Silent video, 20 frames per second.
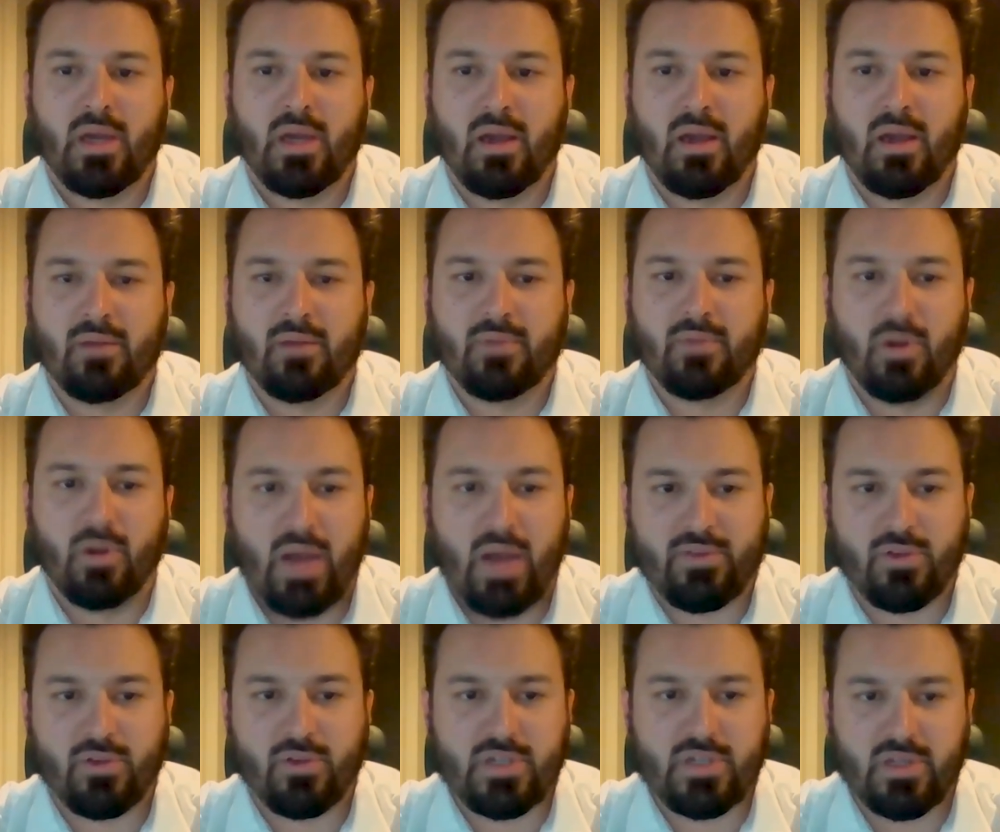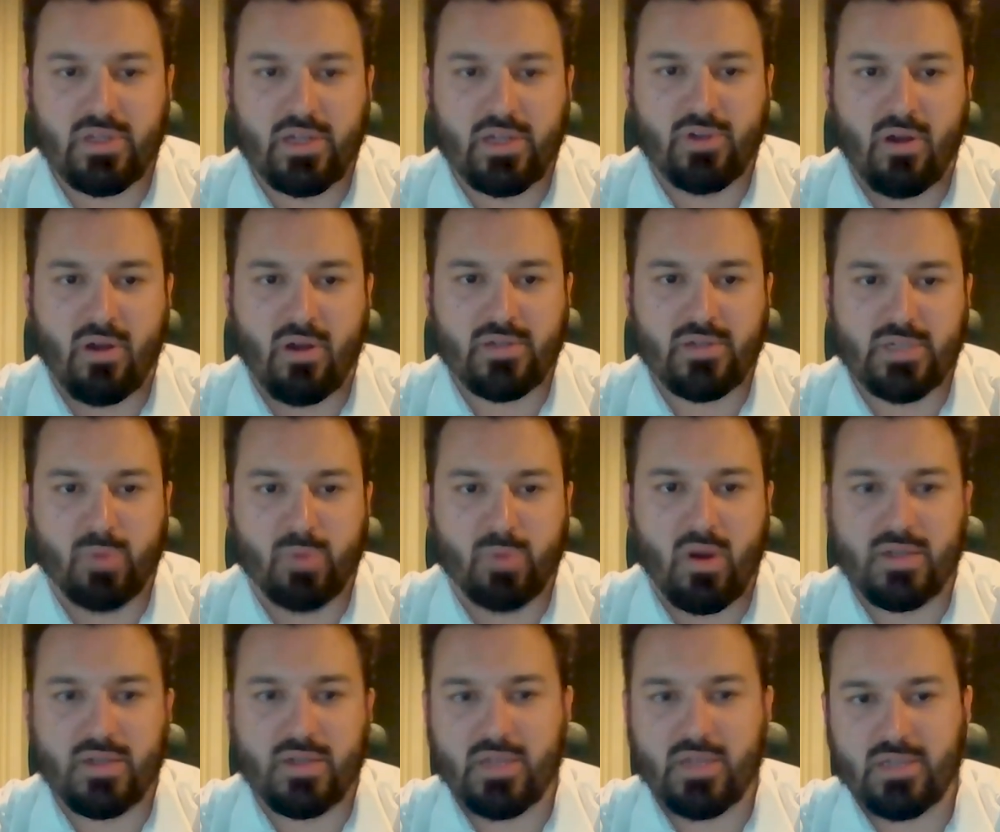after this electrolysis
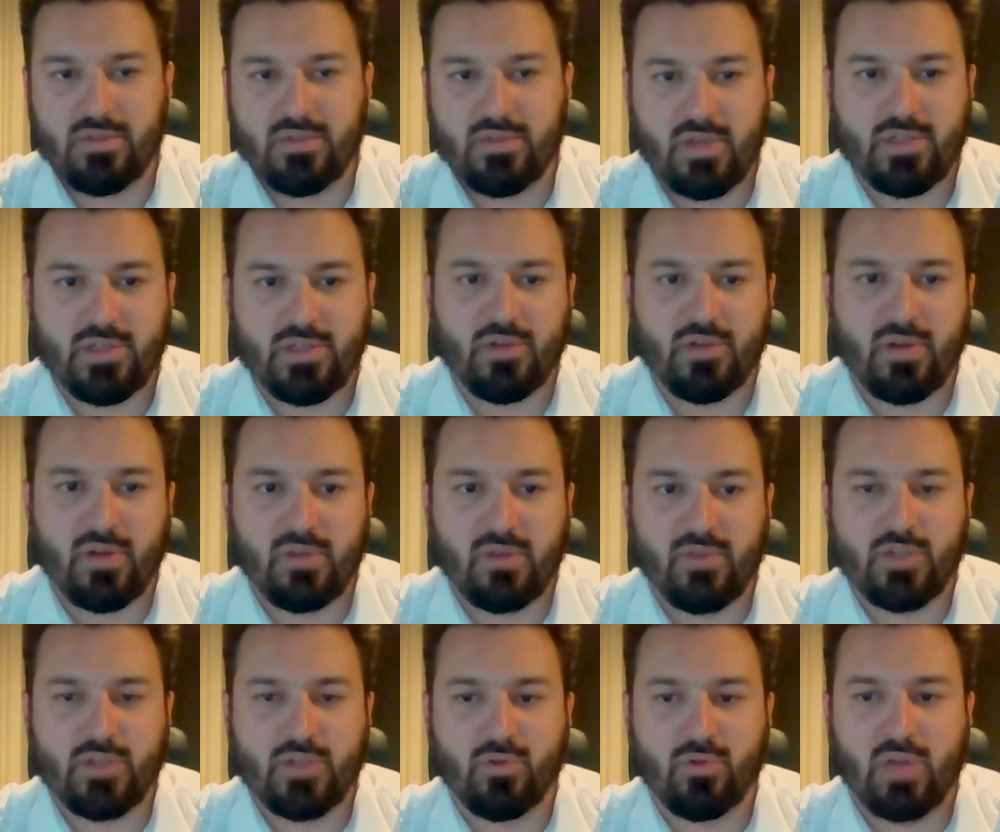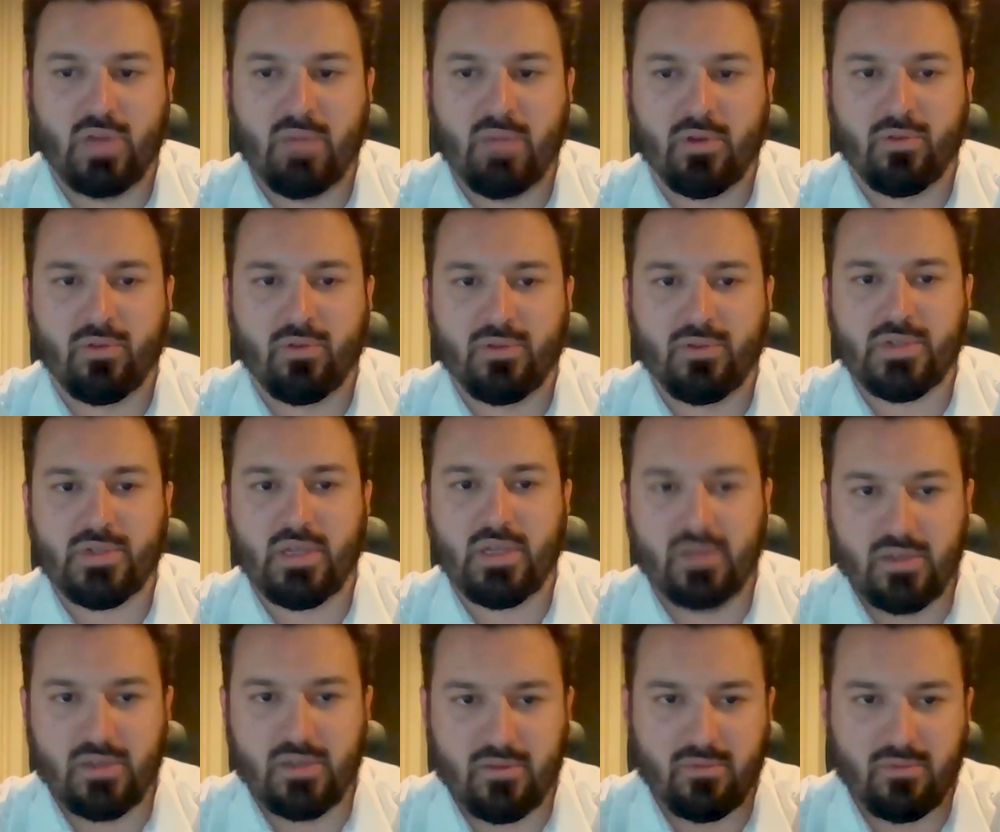process, you get your individual chemicals,
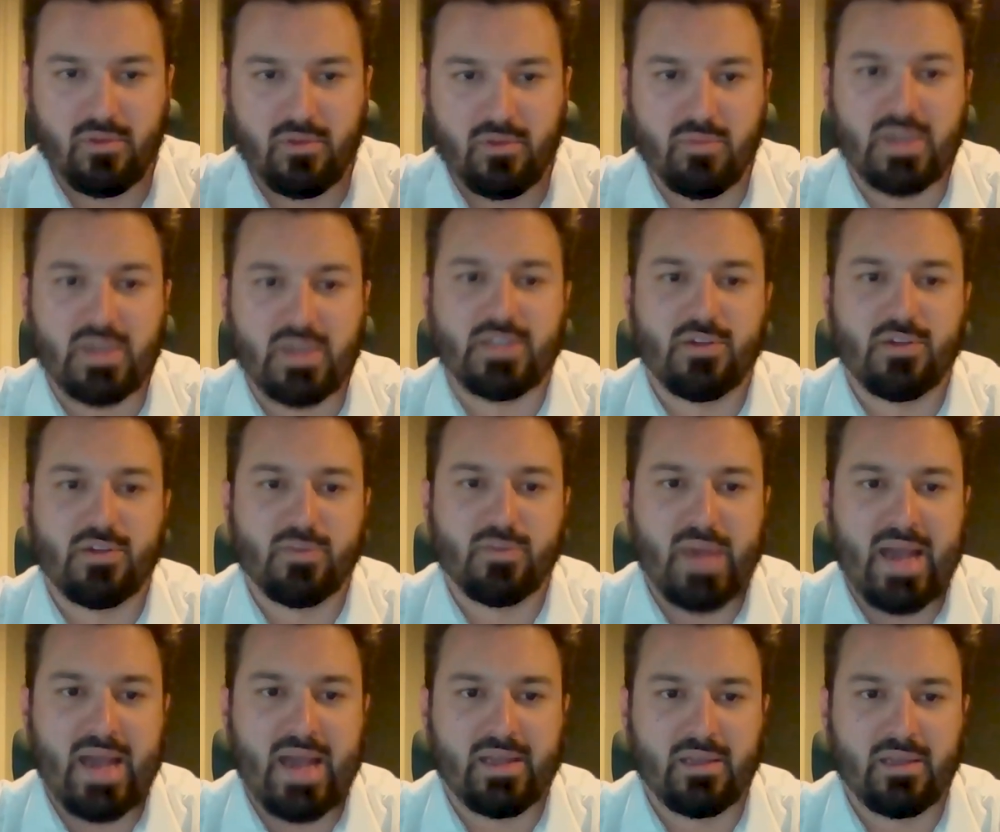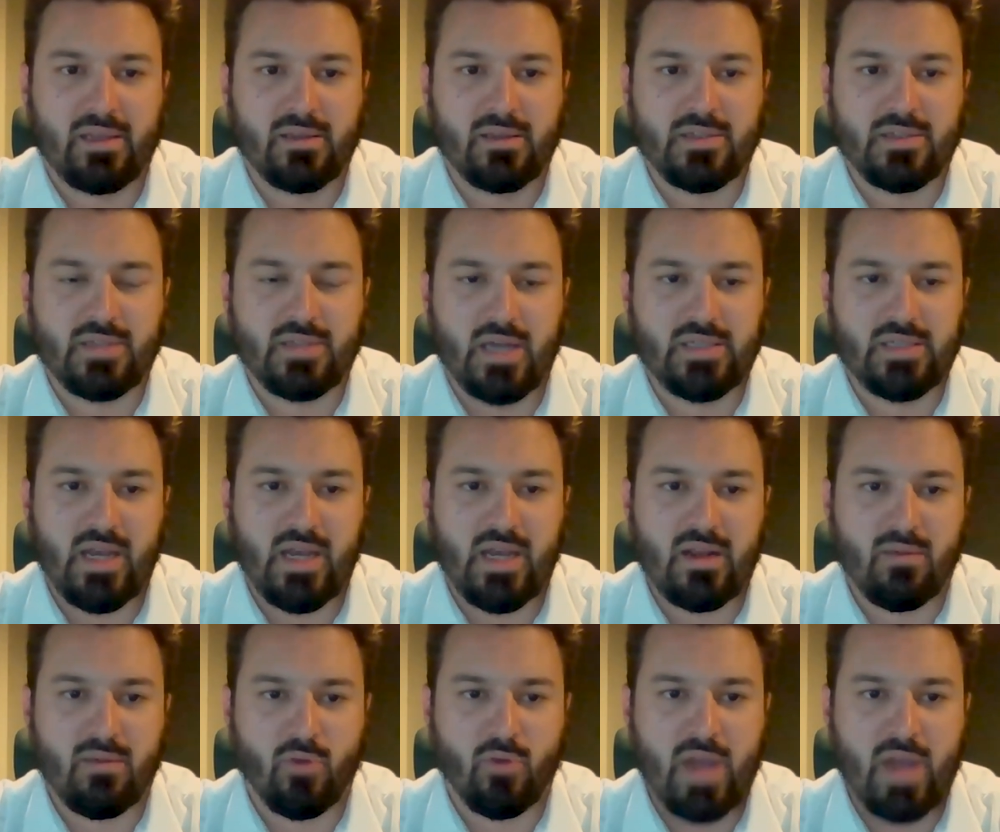and then you mix those back in this
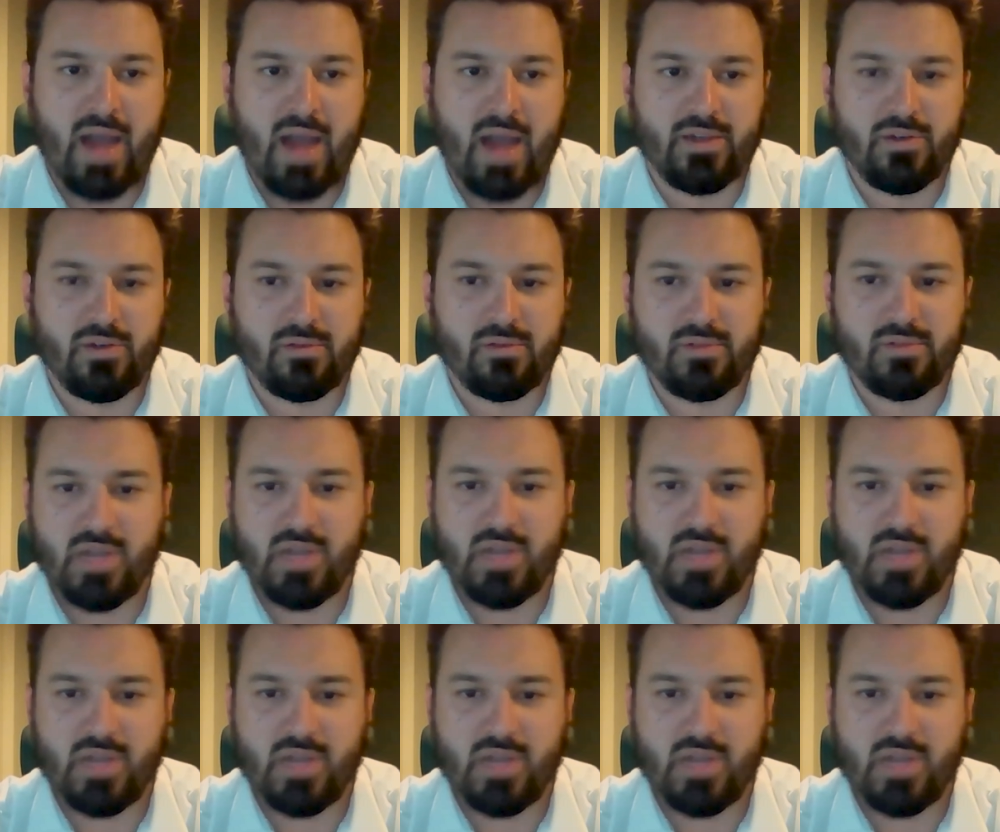titanium reactor.